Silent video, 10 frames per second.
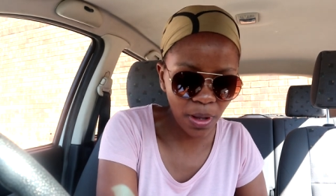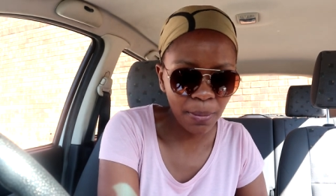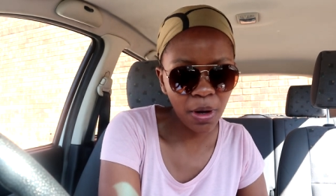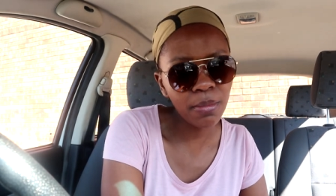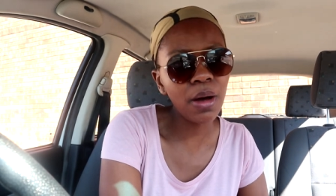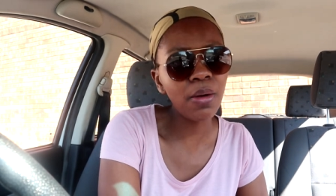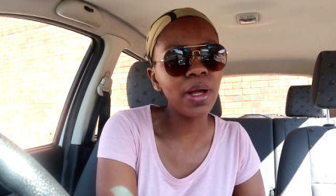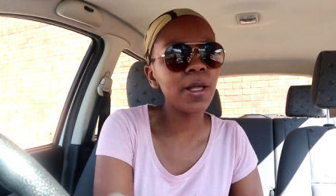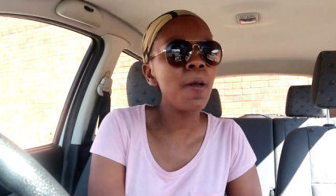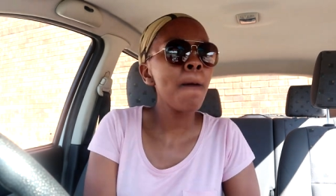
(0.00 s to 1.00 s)
I'm on my
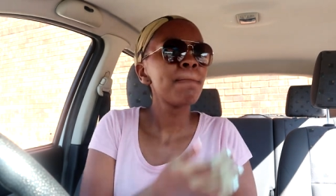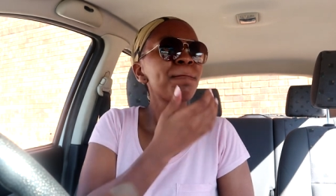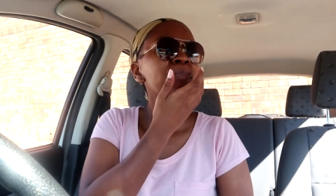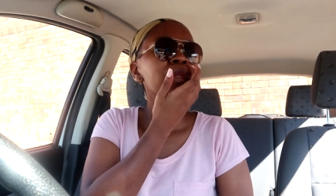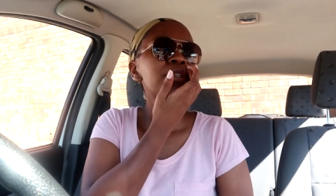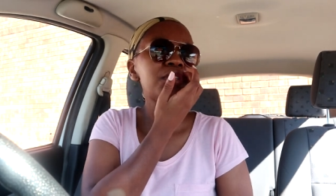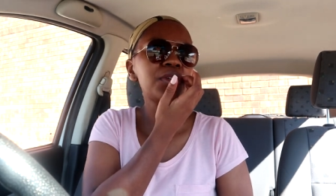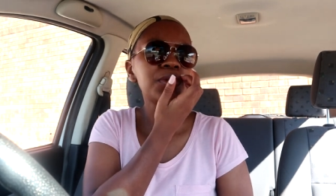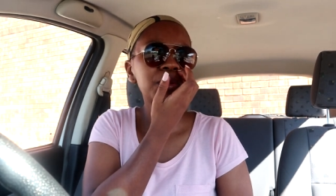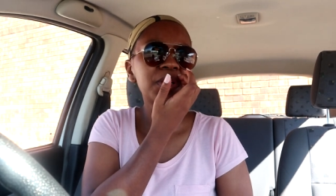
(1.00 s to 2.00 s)
way
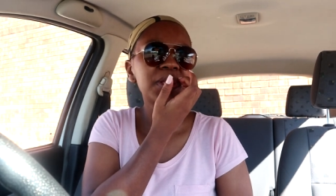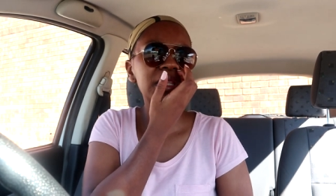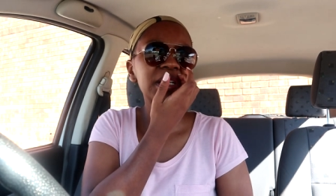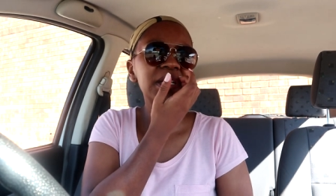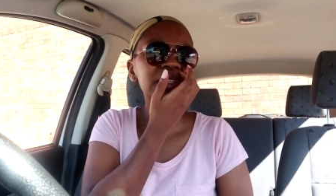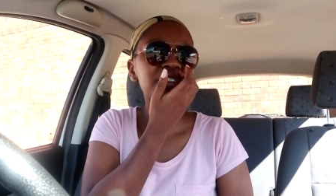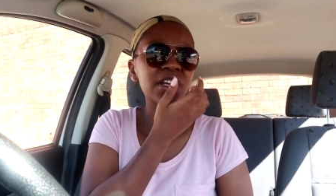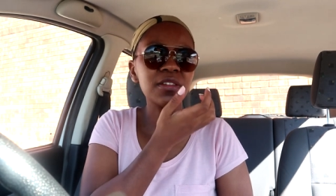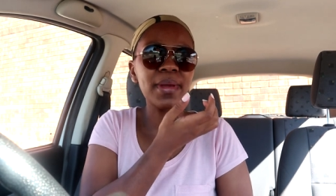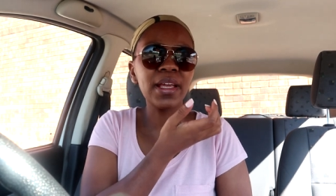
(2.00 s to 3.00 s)
to the
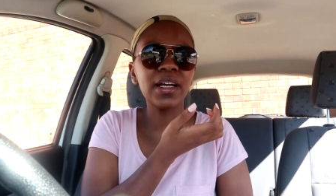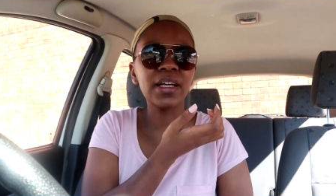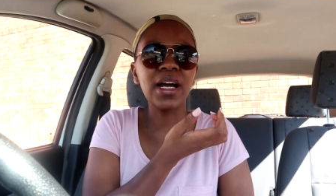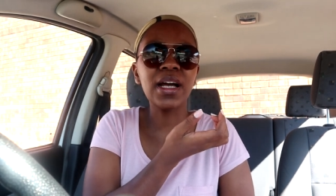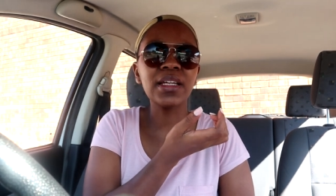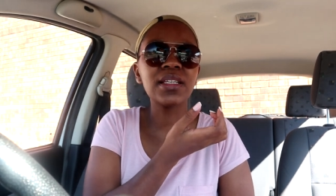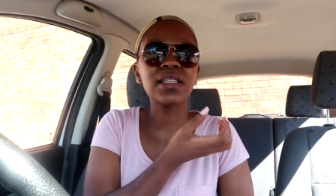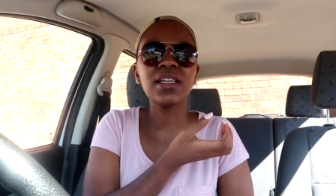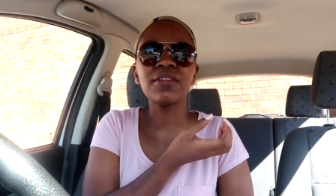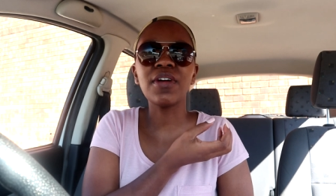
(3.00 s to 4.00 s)
dressmaker guy to
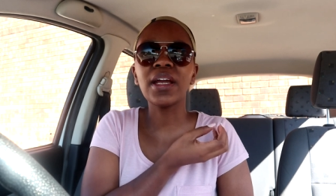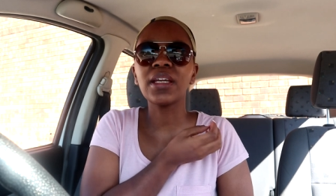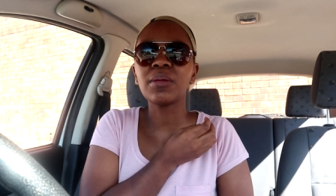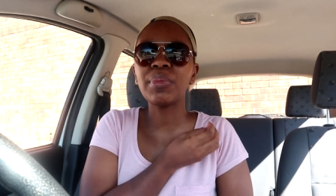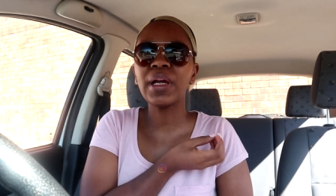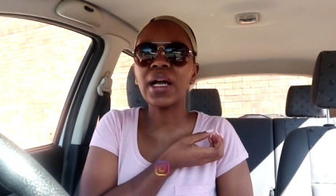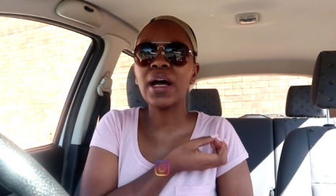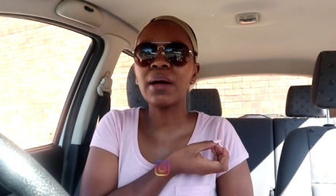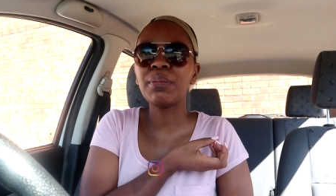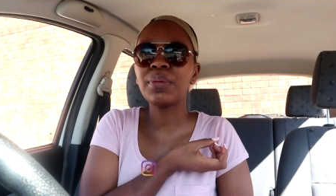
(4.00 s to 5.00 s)
see if I can pick
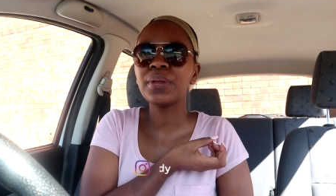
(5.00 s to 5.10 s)
up